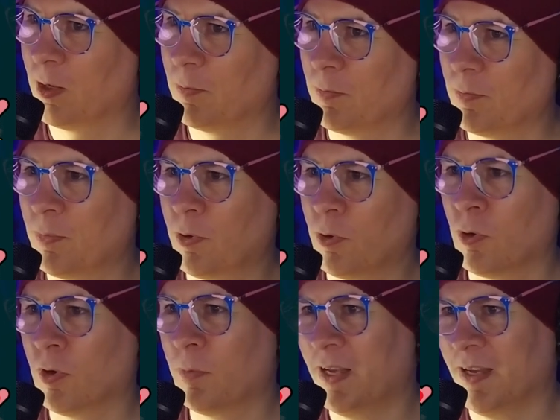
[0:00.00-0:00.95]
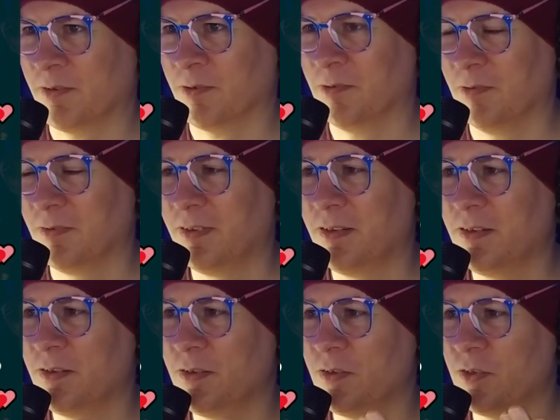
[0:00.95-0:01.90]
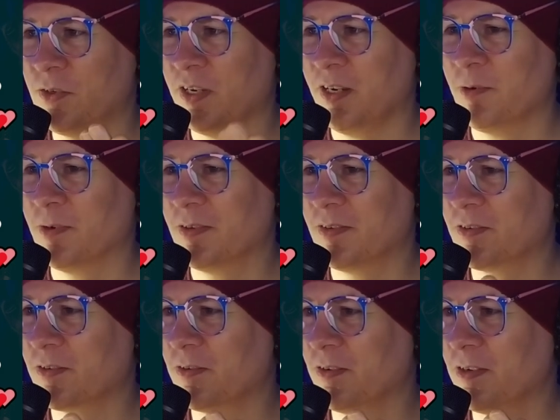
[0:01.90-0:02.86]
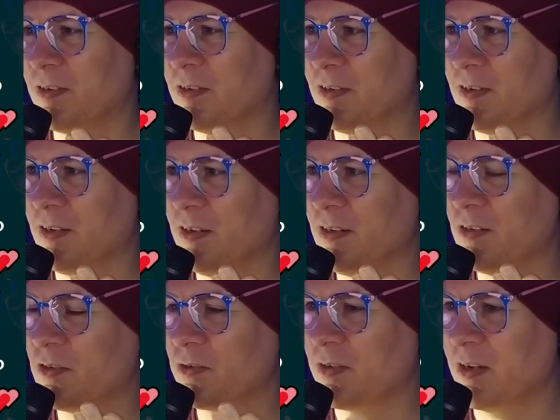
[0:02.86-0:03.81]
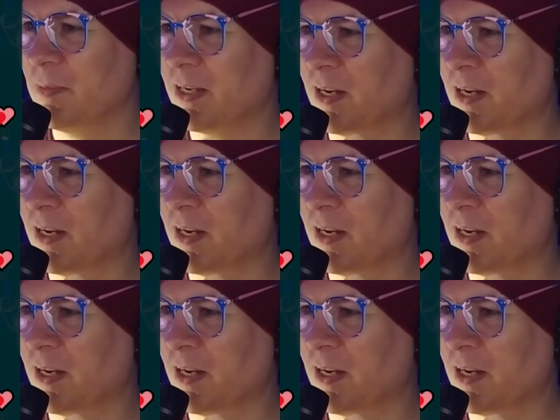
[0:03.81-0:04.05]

Poor Petal. She was streaming and